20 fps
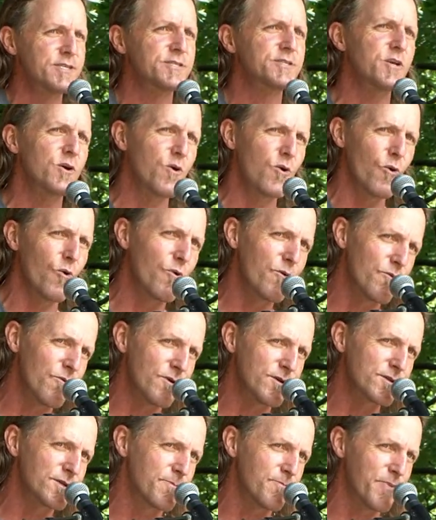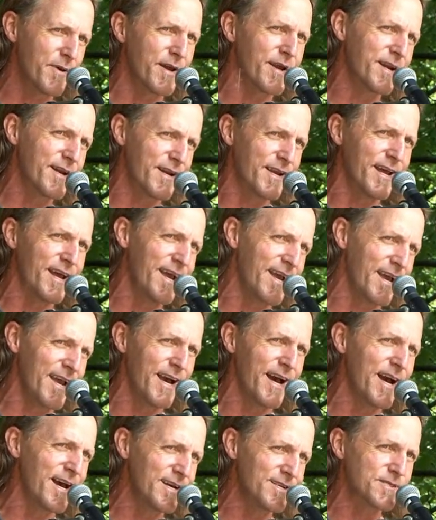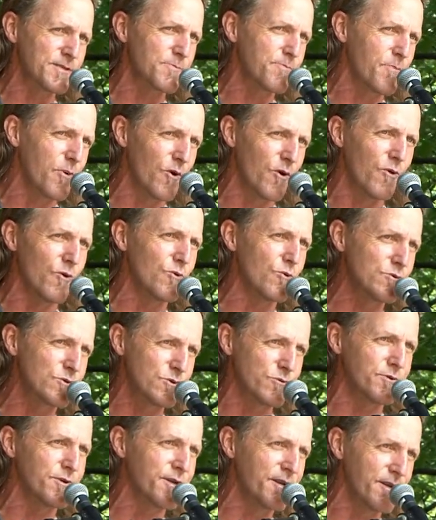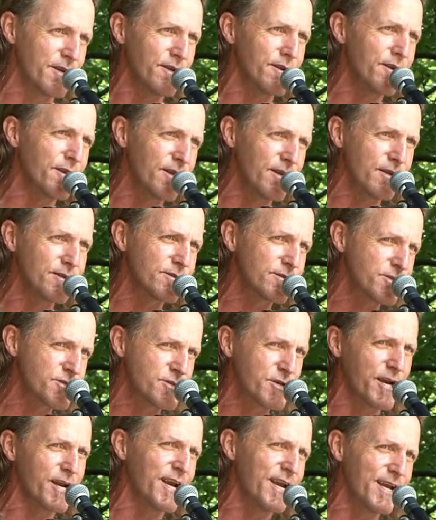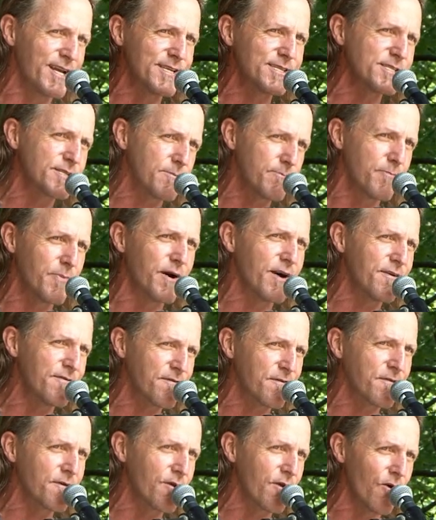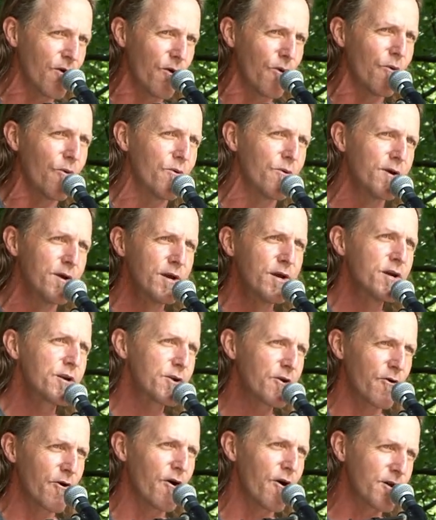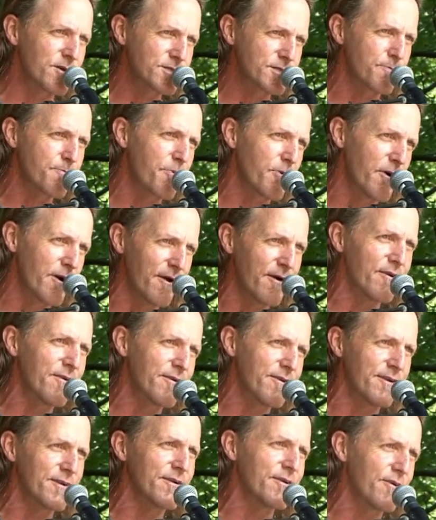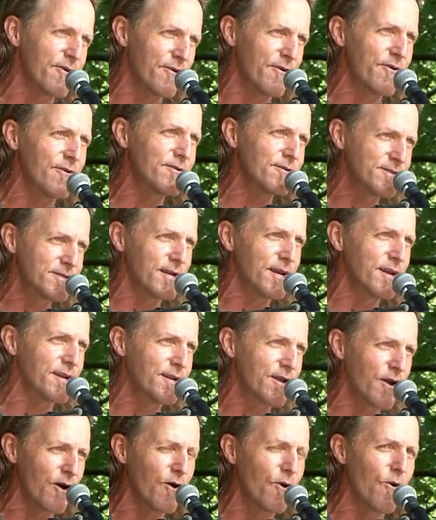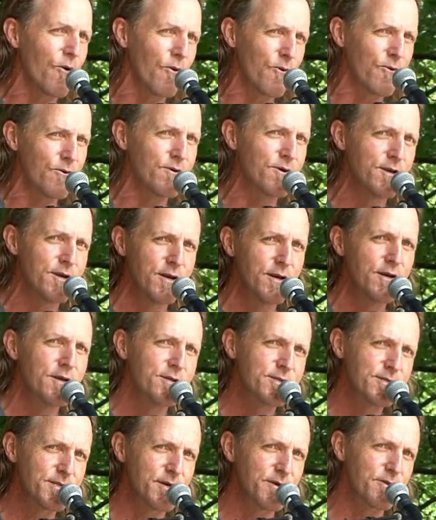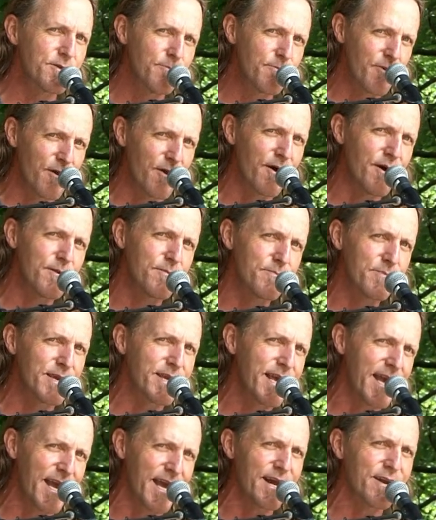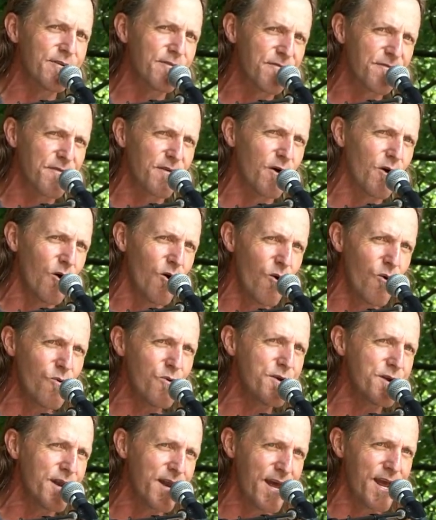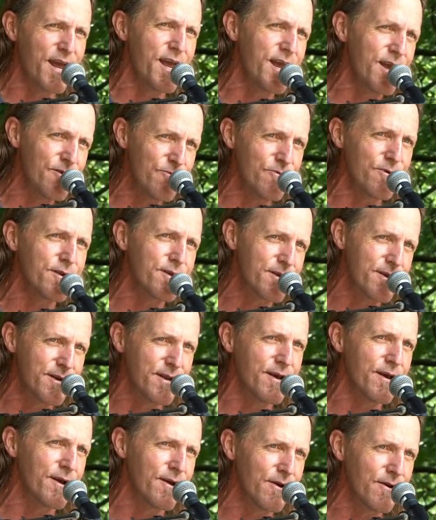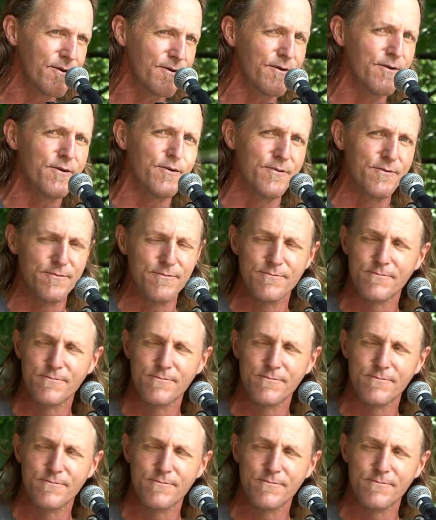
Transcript: So it was a big day, I suppose, when the Indians chased a buffalo across the prairie and herds they'd go till the blood began to flow and they went down.